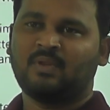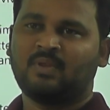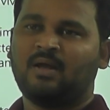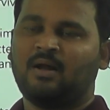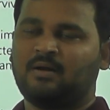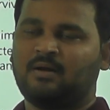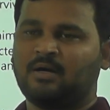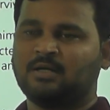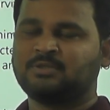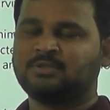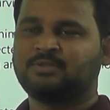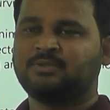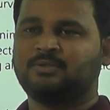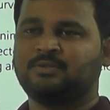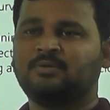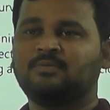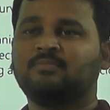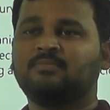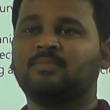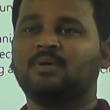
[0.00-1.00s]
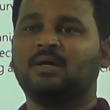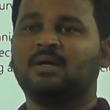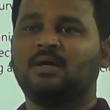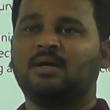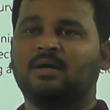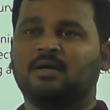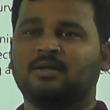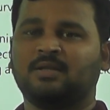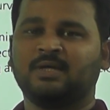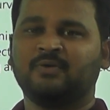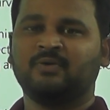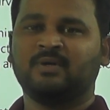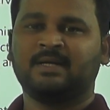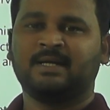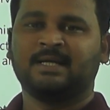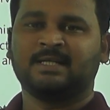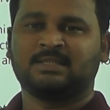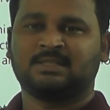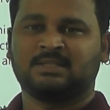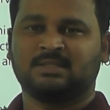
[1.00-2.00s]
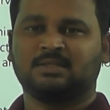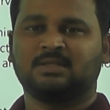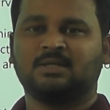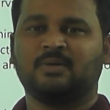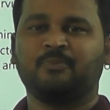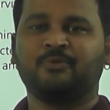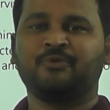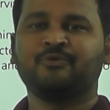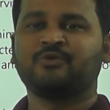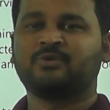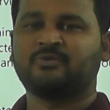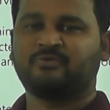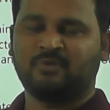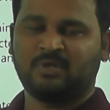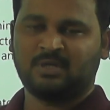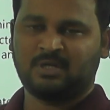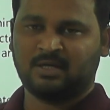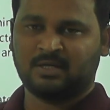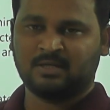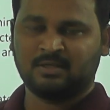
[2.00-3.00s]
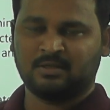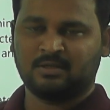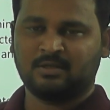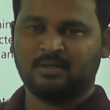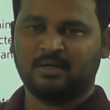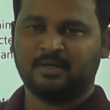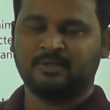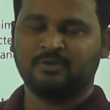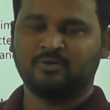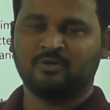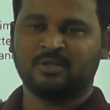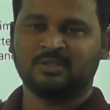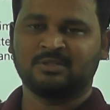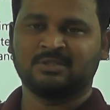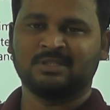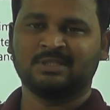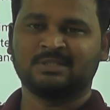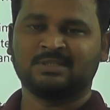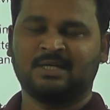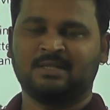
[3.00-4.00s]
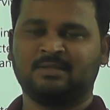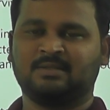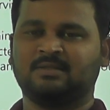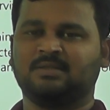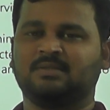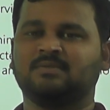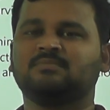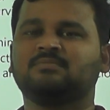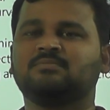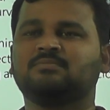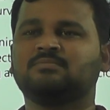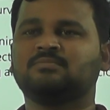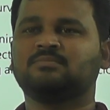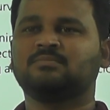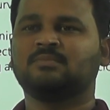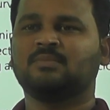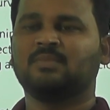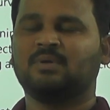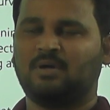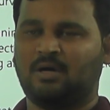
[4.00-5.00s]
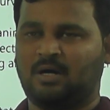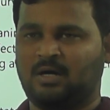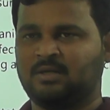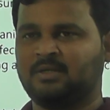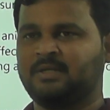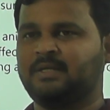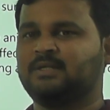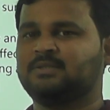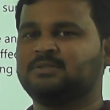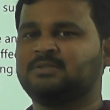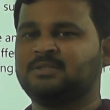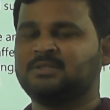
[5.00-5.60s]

and also they will get beautiful color due to the zooxanthellae algae.